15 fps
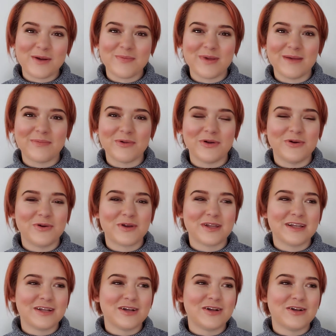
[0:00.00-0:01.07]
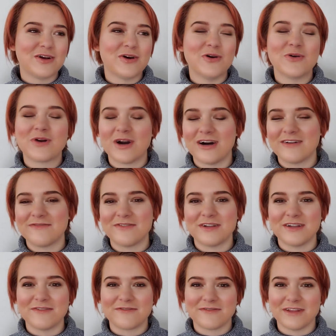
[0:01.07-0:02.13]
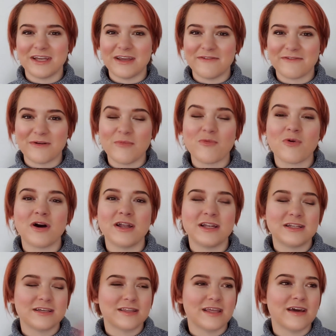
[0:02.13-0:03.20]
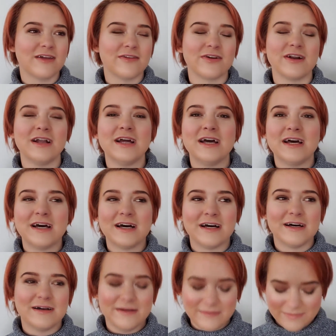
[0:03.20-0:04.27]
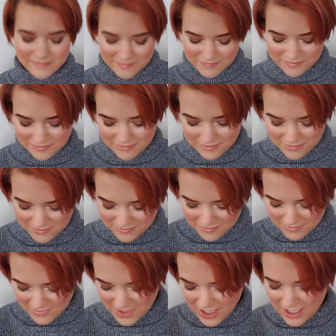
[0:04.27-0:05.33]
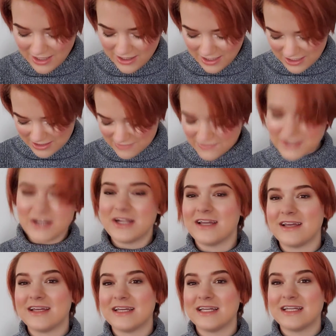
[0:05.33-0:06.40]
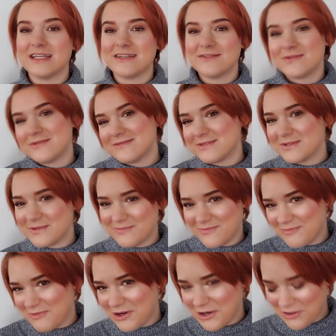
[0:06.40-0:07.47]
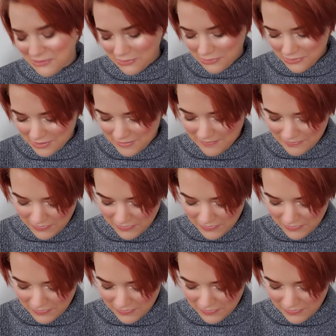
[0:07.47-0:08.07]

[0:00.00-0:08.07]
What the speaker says: people who can go confidently from one to the other. I think it's very, very cool.